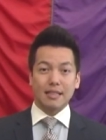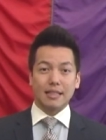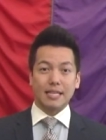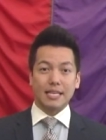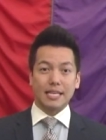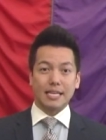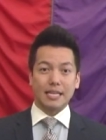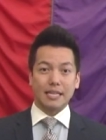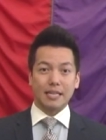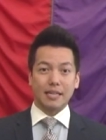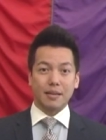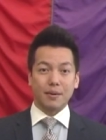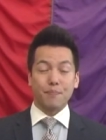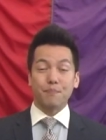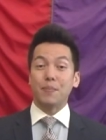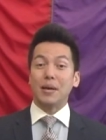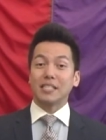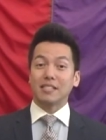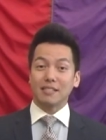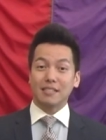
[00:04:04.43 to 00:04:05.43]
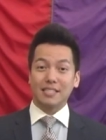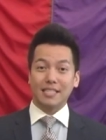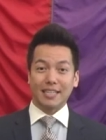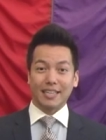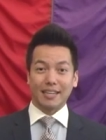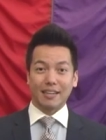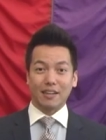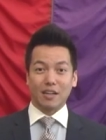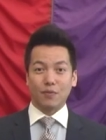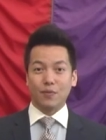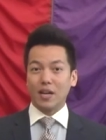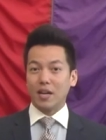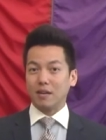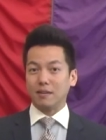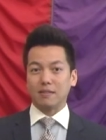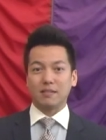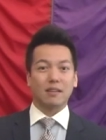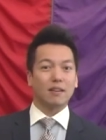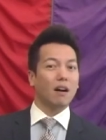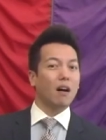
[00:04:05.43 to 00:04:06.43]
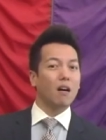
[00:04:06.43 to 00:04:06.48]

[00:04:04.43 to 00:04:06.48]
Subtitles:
the messaging around